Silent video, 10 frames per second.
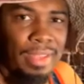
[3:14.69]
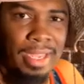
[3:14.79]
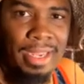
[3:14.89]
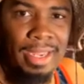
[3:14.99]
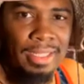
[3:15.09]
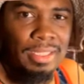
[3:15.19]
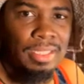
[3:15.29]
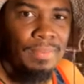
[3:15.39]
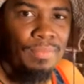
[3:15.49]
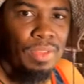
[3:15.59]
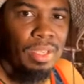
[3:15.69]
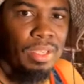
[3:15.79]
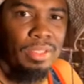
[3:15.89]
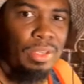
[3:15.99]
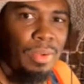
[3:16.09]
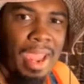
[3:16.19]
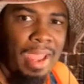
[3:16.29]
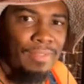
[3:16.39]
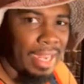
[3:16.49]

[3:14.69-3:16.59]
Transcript: kids? Do you have